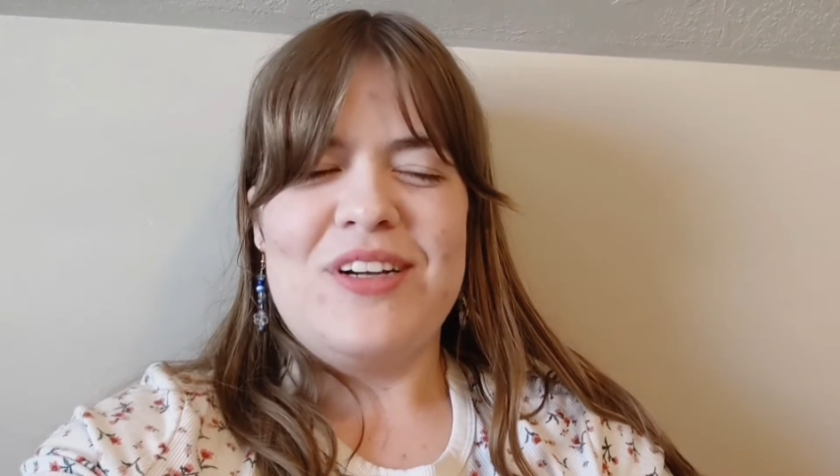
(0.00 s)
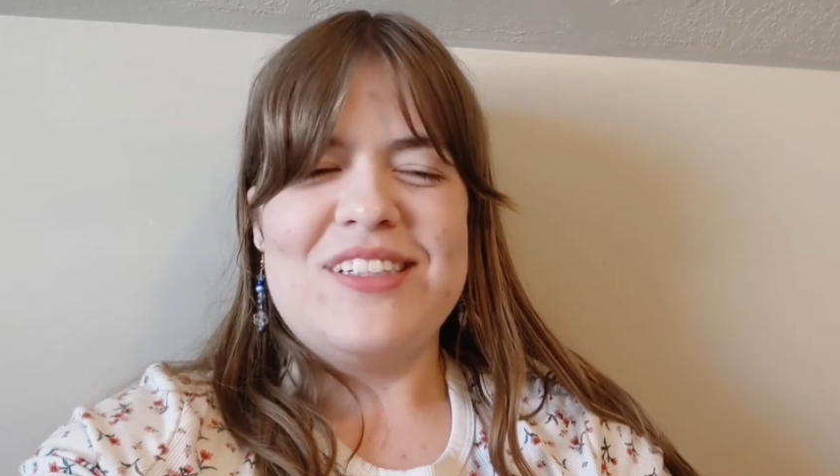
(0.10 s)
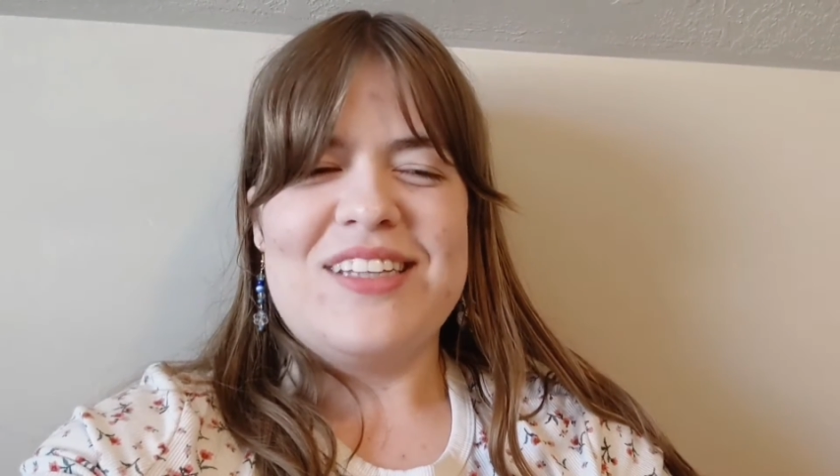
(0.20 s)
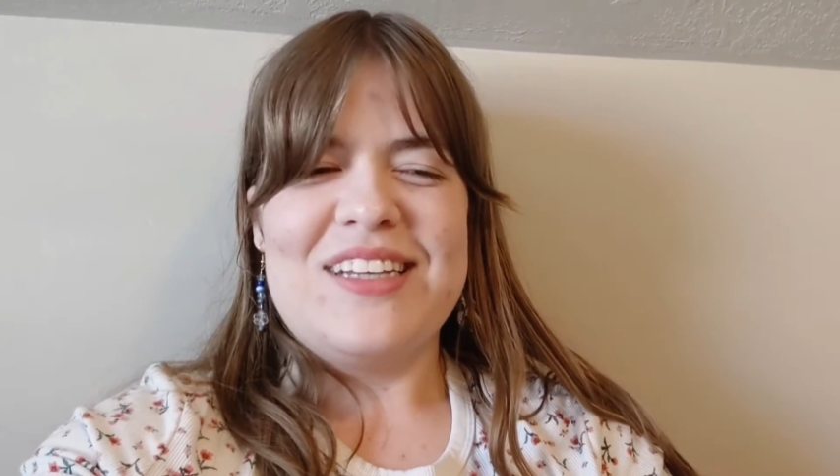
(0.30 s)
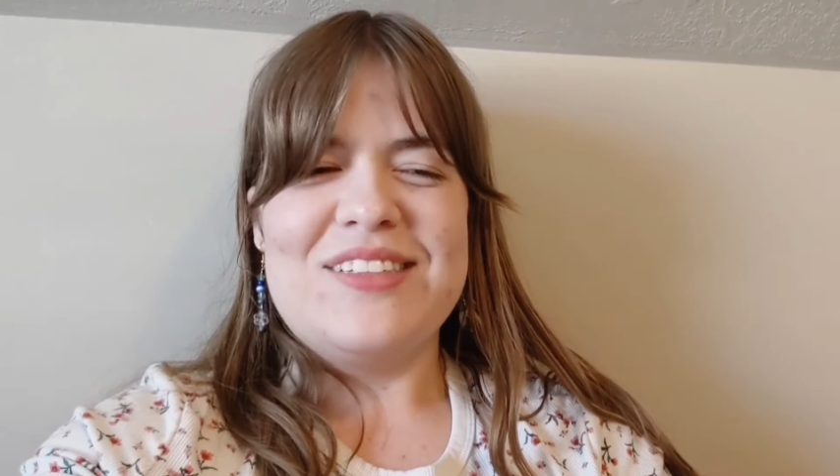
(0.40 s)

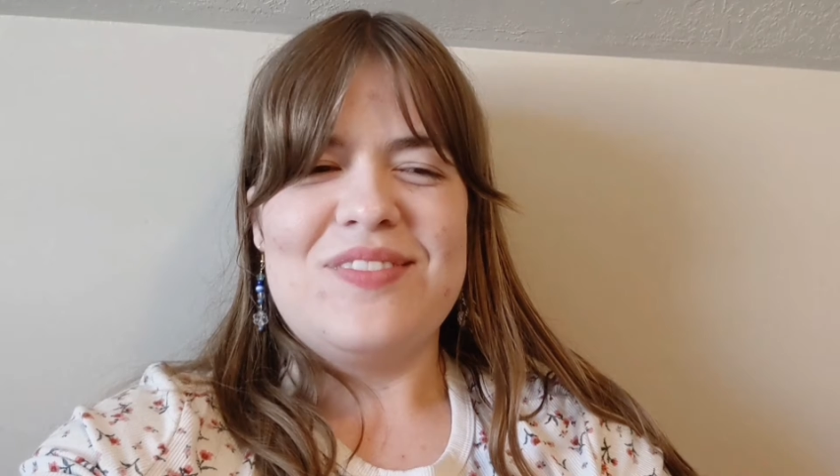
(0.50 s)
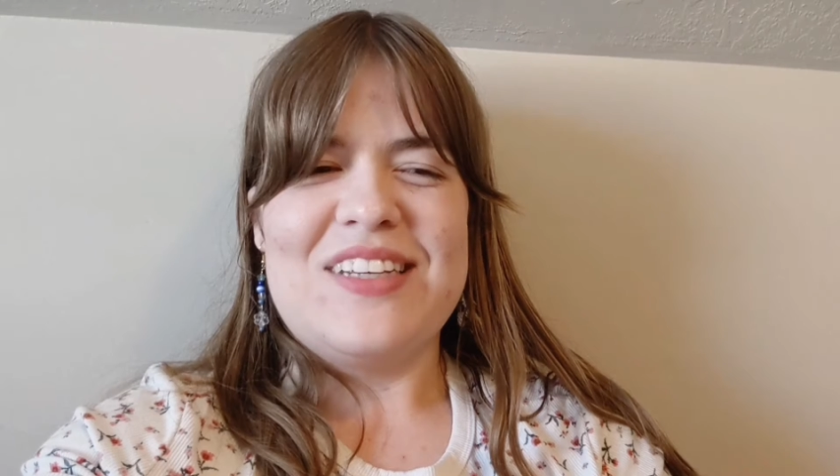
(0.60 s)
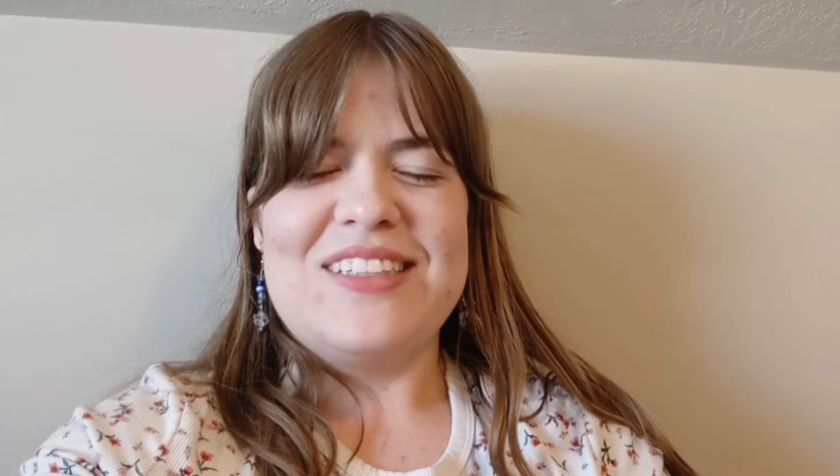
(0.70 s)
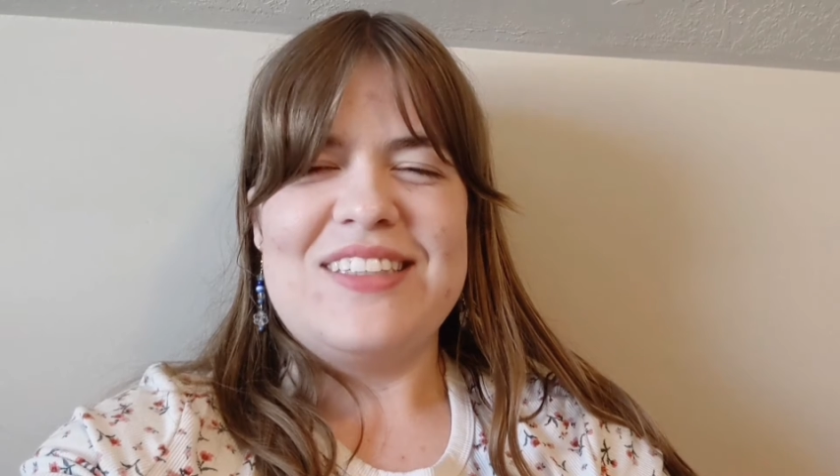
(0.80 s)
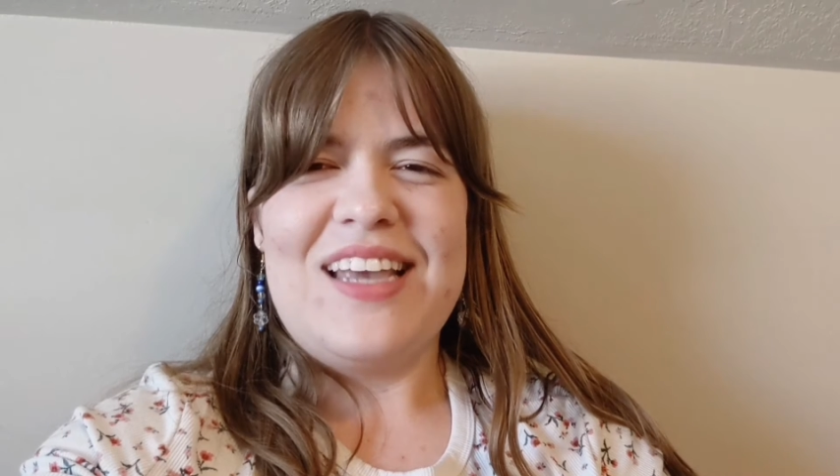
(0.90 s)

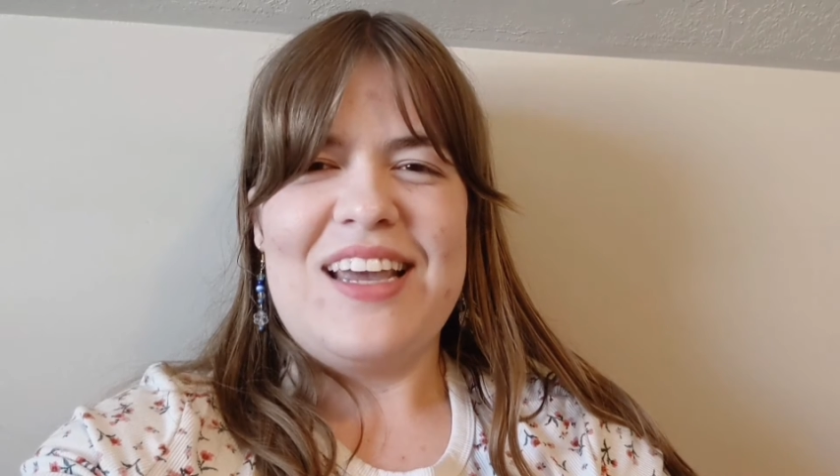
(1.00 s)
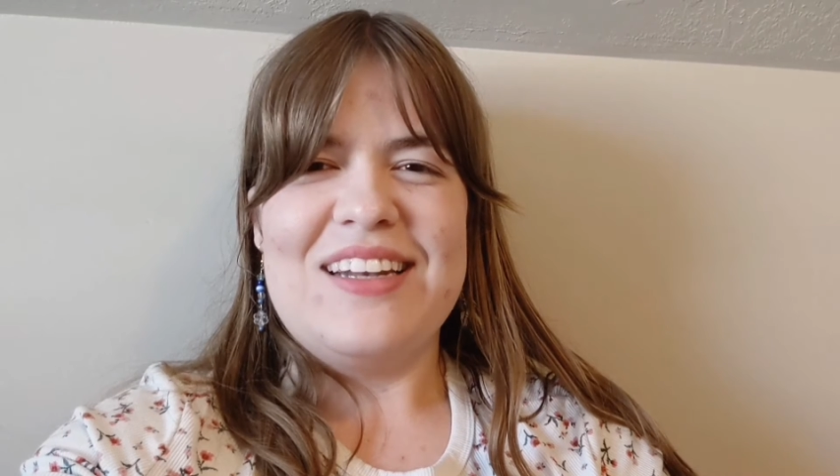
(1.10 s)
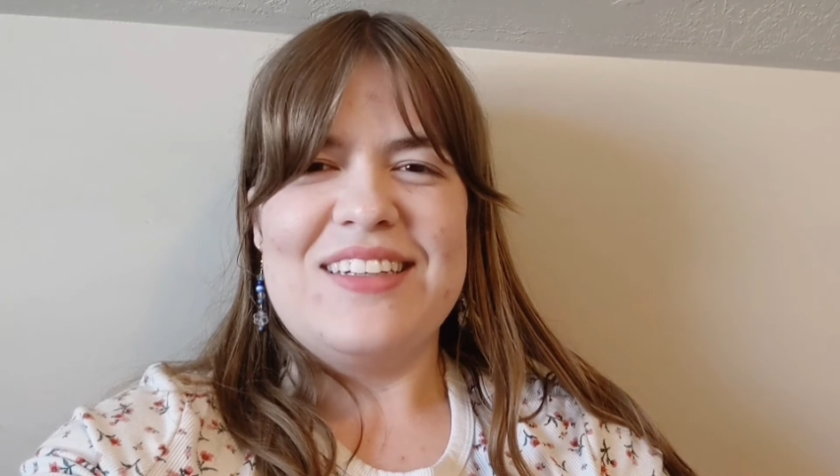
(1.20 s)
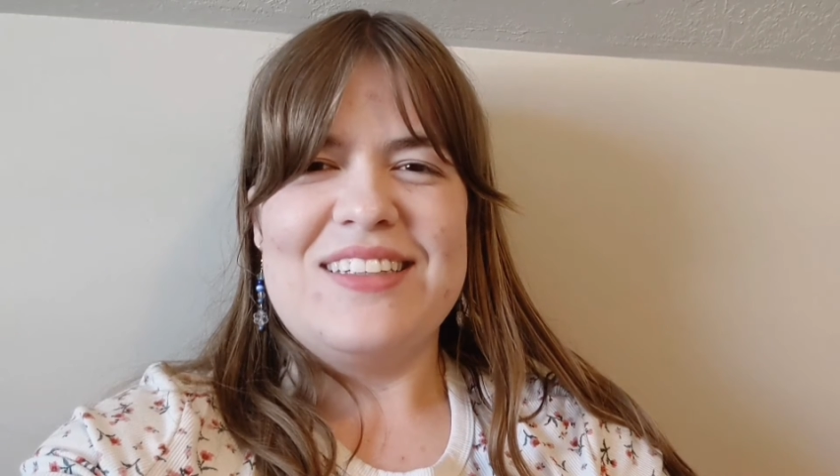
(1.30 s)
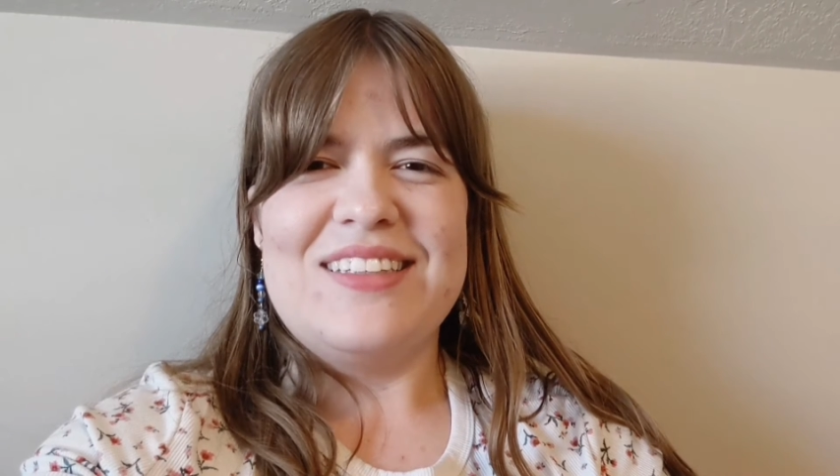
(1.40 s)
indecisiveness
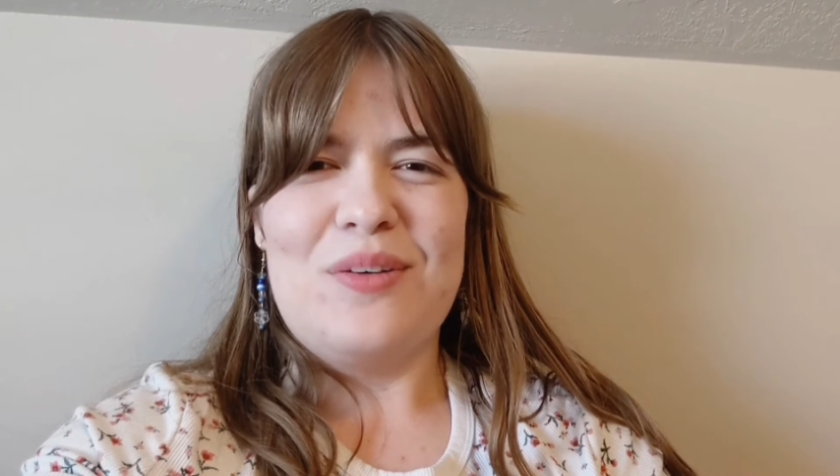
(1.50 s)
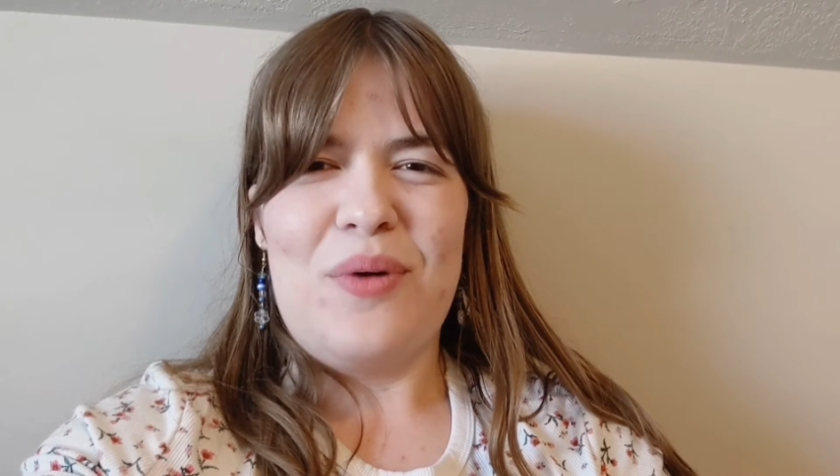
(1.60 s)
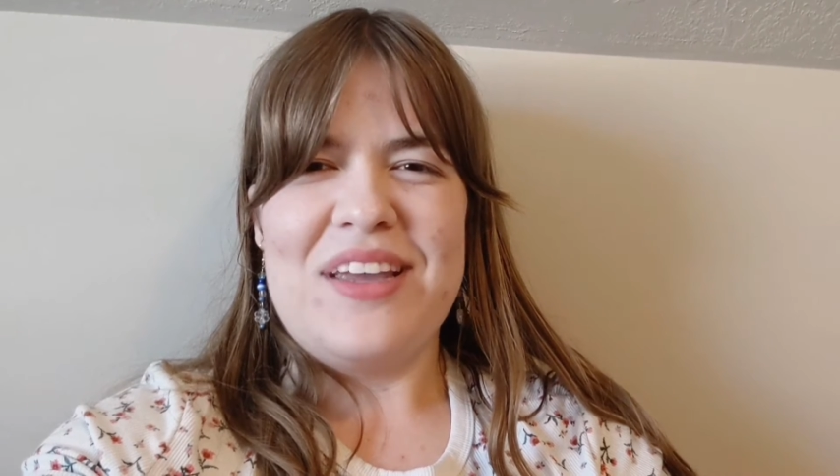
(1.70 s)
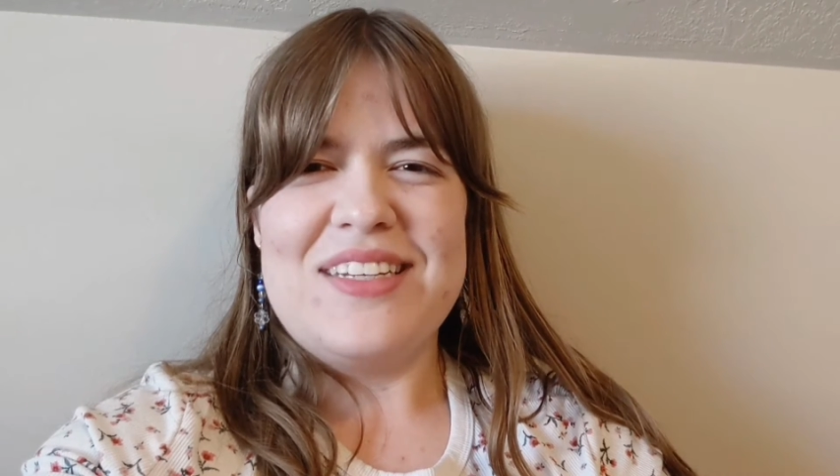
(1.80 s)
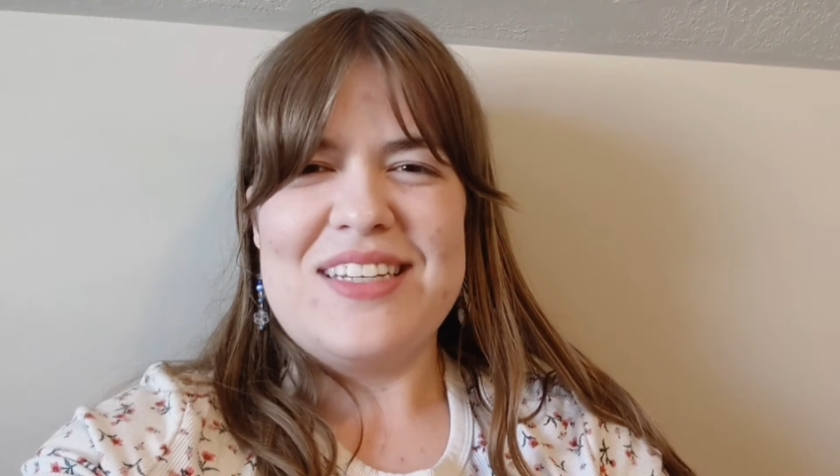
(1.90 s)
and the
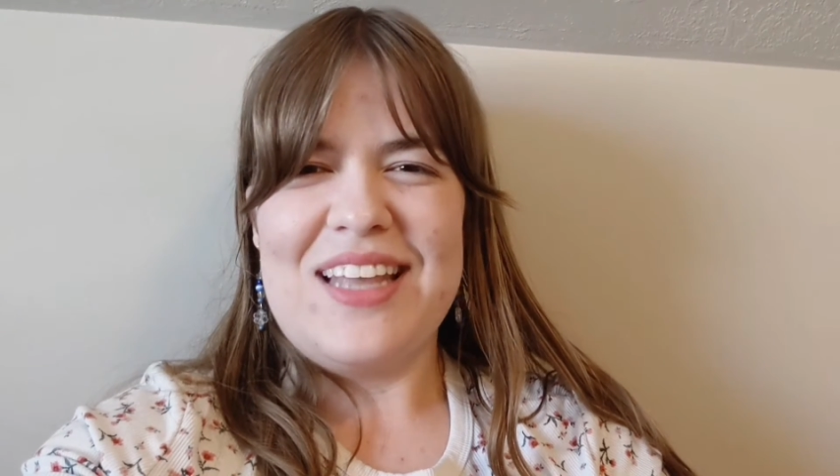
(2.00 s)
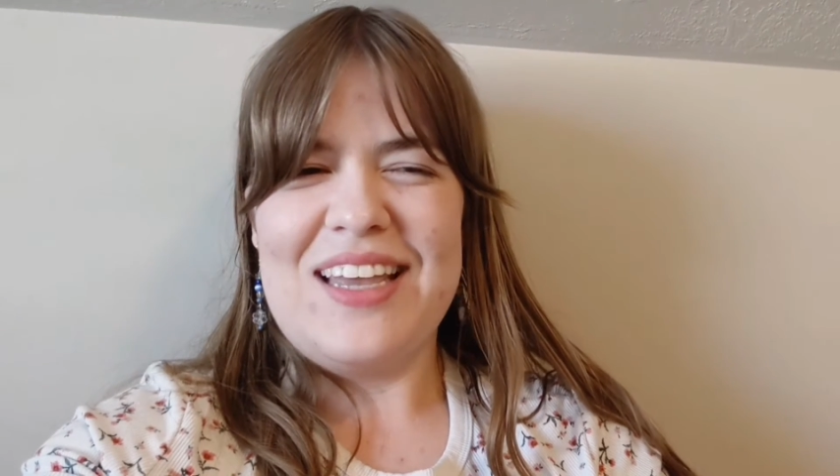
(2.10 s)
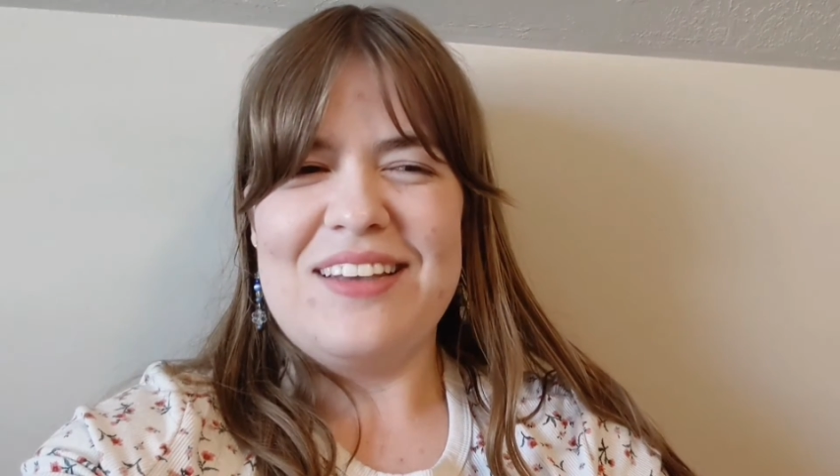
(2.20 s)
way she